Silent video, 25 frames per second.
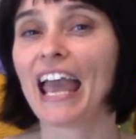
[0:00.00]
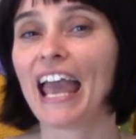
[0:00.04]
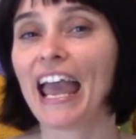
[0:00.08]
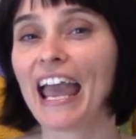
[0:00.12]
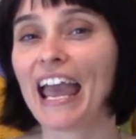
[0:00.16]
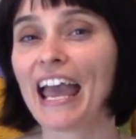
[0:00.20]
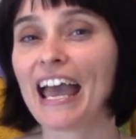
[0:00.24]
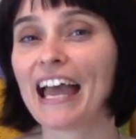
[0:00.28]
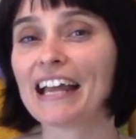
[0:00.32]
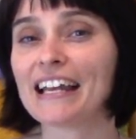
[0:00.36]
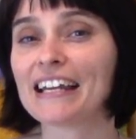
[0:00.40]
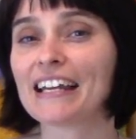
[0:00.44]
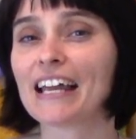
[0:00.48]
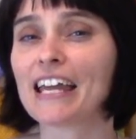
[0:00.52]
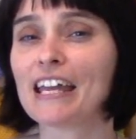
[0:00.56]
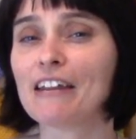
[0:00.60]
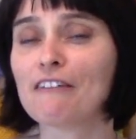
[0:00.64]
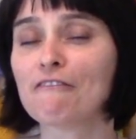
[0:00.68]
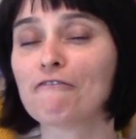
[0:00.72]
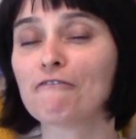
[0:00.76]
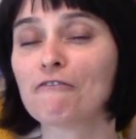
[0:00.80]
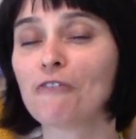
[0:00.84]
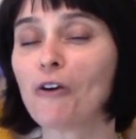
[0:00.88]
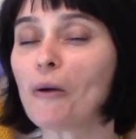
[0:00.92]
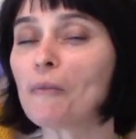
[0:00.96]
and
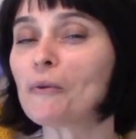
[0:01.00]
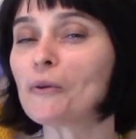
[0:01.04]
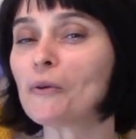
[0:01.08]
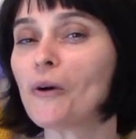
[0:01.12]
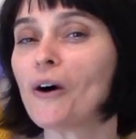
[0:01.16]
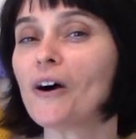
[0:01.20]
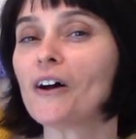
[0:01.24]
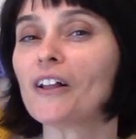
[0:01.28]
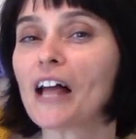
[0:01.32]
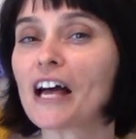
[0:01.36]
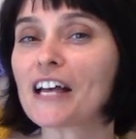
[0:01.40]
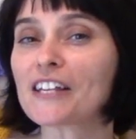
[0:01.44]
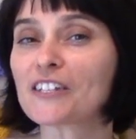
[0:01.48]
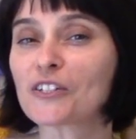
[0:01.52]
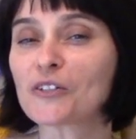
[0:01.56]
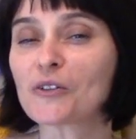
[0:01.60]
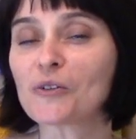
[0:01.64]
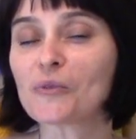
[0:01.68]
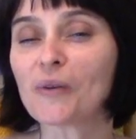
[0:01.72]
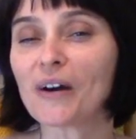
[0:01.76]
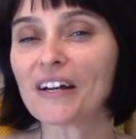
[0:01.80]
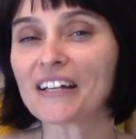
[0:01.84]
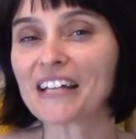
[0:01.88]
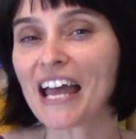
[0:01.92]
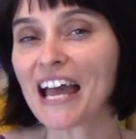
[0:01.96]
inform you all as
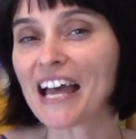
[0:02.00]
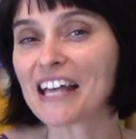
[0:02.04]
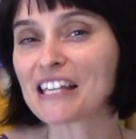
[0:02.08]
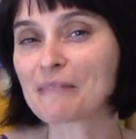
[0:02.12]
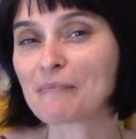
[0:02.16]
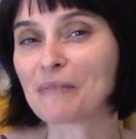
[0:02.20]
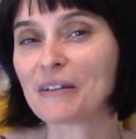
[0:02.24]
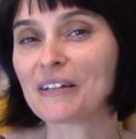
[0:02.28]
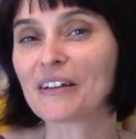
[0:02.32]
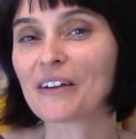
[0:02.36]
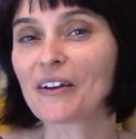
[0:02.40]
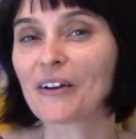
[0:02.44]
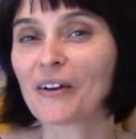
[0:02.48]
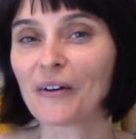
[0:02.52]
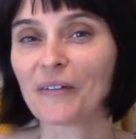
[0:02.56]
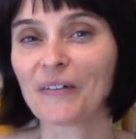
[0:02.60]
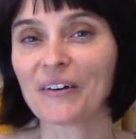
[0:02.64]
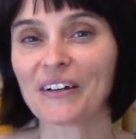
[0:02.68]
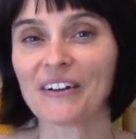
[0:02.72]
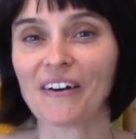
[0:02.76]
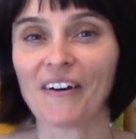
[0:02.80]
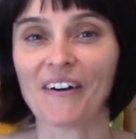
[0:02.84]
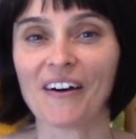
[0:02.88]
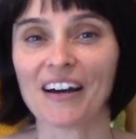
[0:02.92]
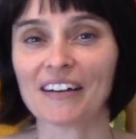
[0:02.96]
to what has been
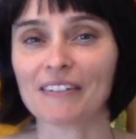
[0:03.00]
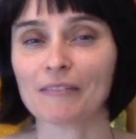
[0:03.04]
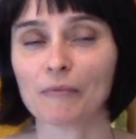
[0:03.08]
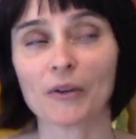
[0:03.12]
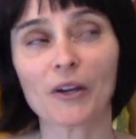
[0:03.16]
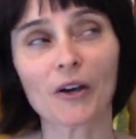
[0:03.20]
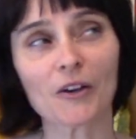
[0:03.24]
going on.